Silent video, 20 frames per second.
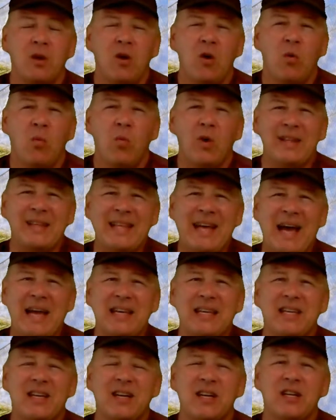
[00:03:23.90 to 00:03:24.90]
what
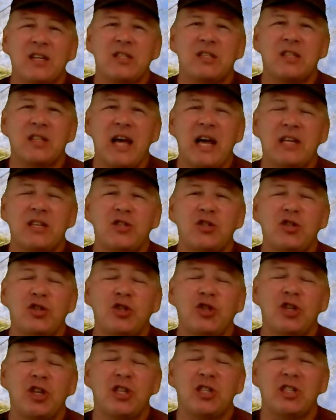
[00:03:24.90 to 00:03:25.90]
that does, that
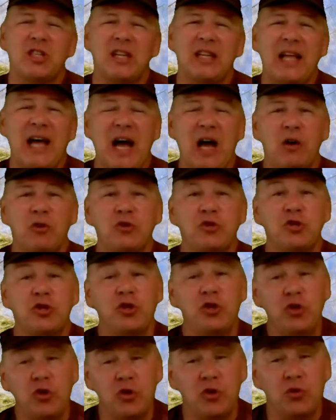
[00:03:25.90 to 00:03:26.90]
just allows
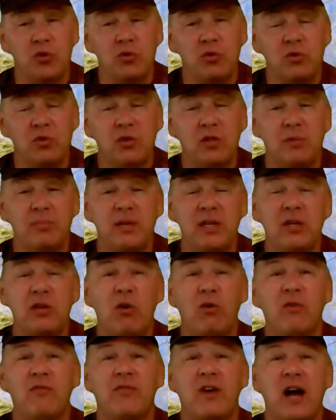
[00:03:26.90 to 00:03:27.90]
you to be
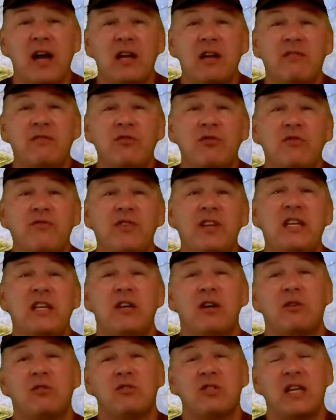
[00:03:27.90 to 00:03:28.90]
notified of new
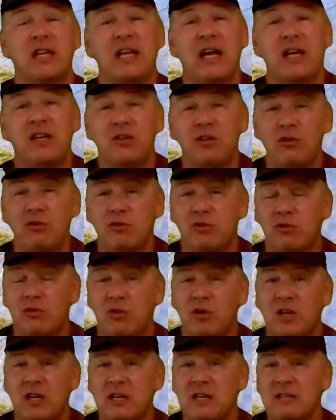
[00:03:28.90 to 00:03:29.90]
videos that I do,
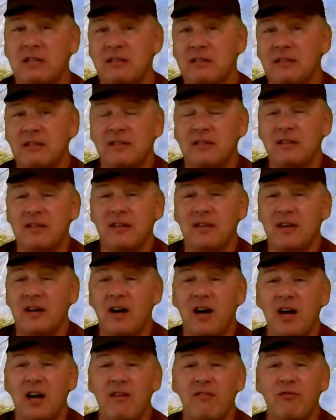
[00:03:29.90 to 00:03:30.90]
sort of
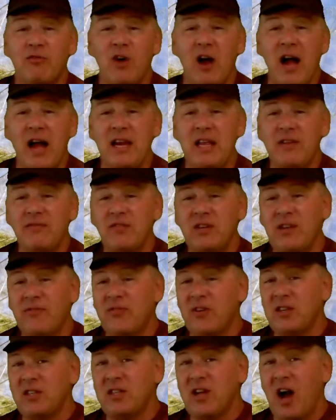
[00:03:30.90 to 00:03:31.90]
on a variety of
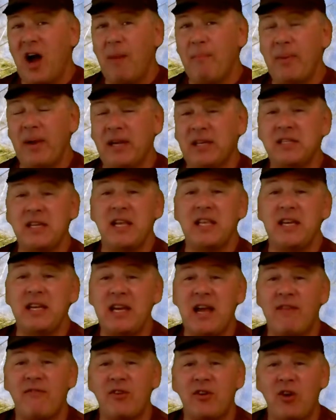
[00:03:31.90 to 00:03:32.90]
different topics, and you
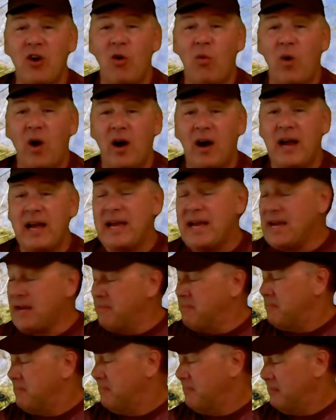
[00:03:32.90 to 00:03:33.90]
never know where I
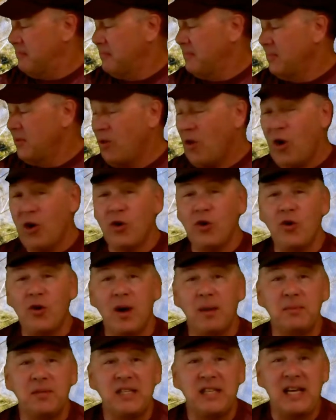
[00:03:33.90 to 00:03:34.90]
am or who
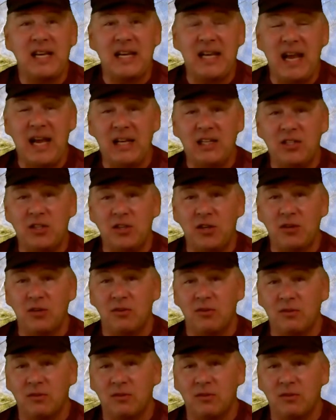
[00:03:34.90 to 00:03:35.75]
I'm sitting next to.